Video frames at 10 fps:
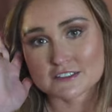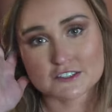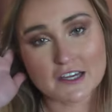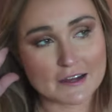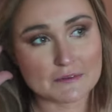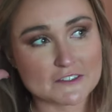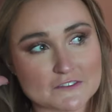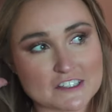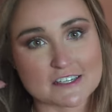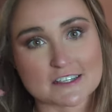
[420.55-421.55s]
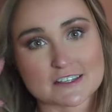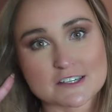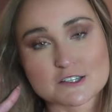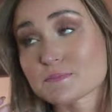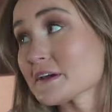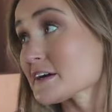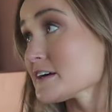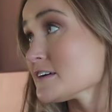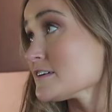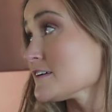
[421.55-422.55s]
So yeah, I wouldn't visit this pier.
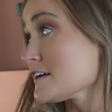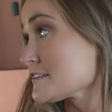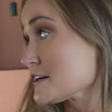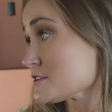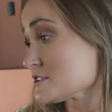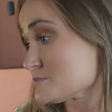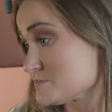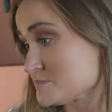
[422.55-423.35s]
There was